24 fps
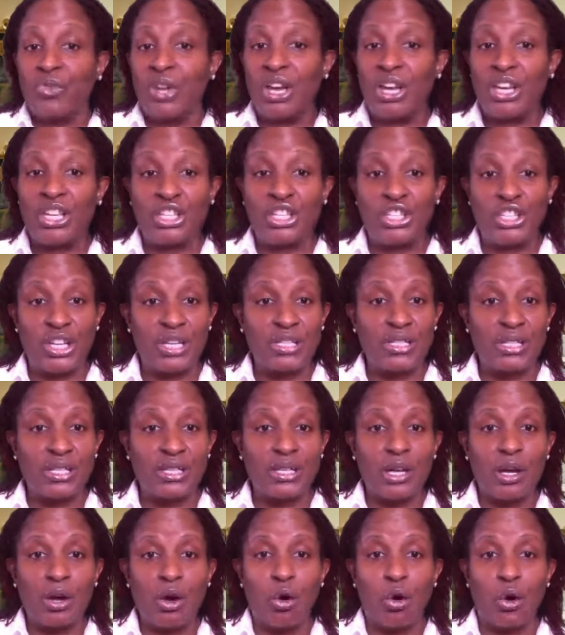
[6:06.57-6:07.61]
adjust it
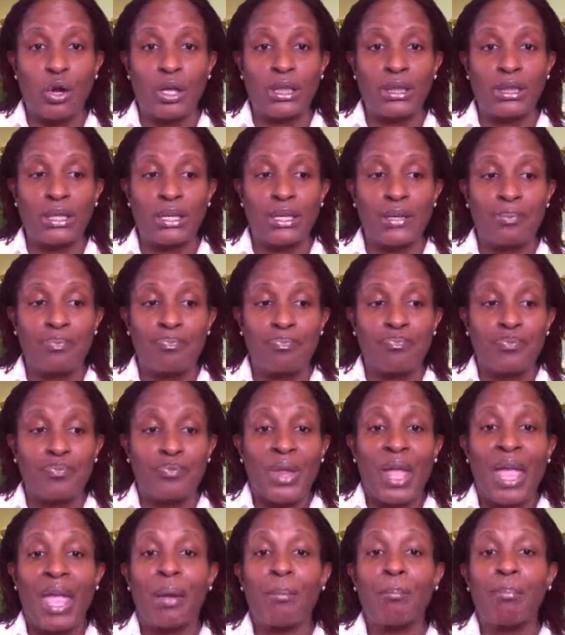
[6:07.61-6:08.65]
accordingly,
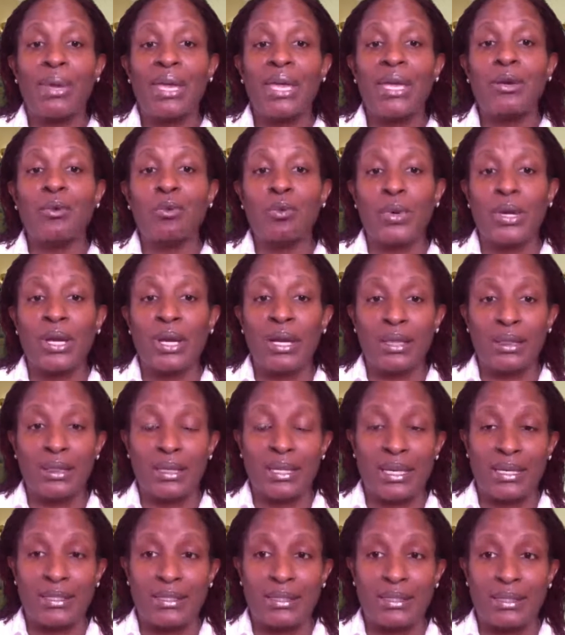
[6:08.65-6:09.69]
and be
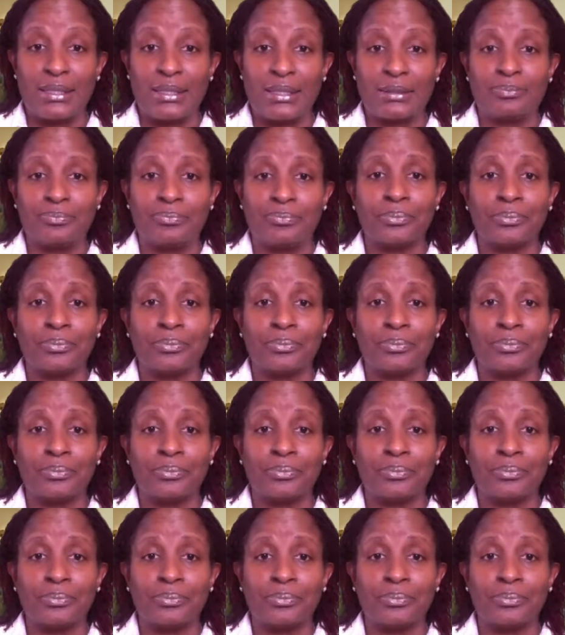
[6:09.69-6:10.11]
realistic.